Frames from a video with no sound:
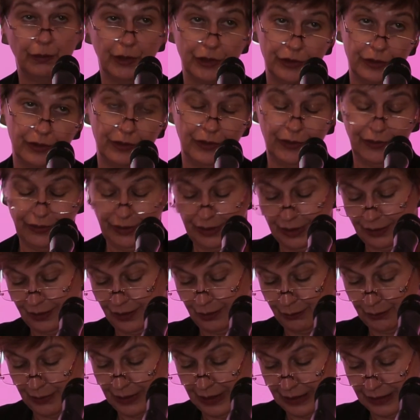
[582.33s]
Macedonia and
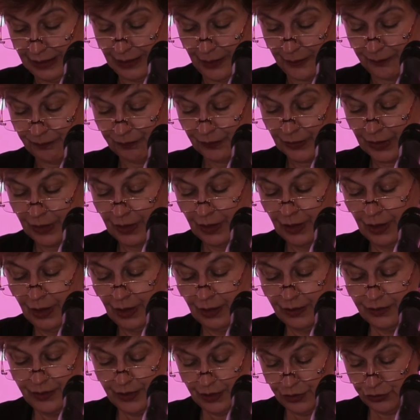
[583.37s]
Albania.
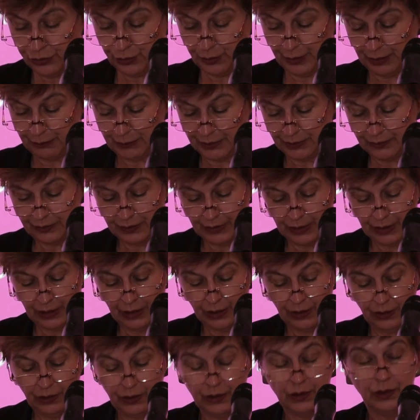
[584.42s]
These women,
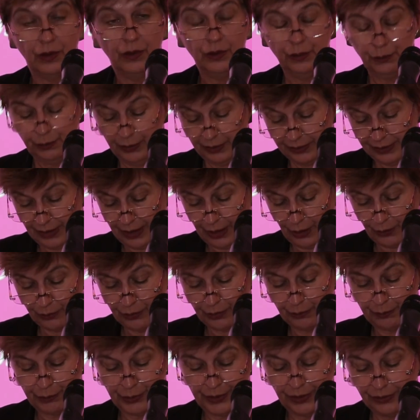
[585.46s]
along with our
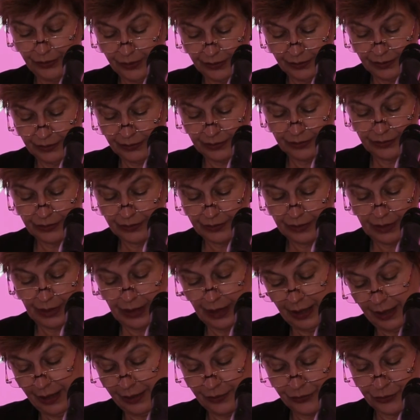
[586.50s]
brilliant
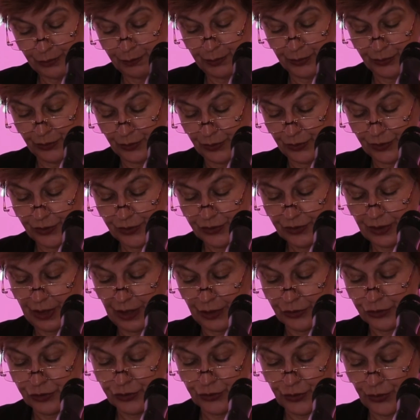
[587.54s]
entrepreneurs, are
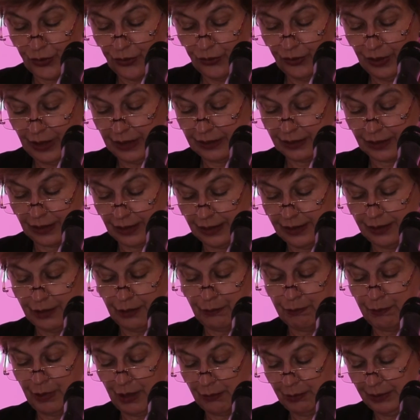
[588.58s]
strong and clear
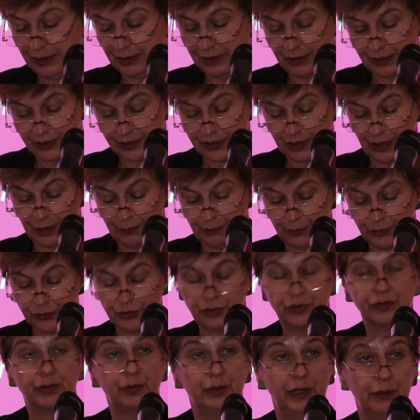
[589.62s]
public examples
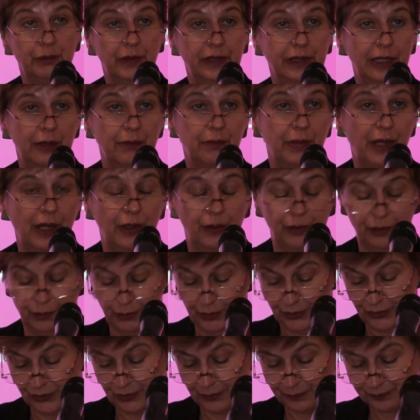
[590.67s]
of women
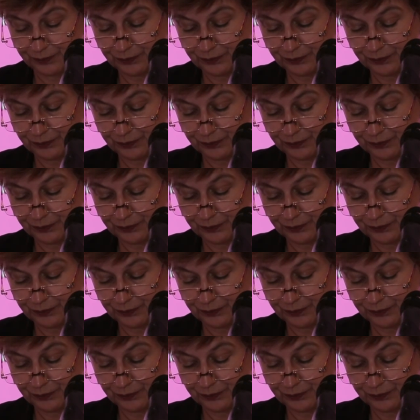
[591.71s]
empowerment.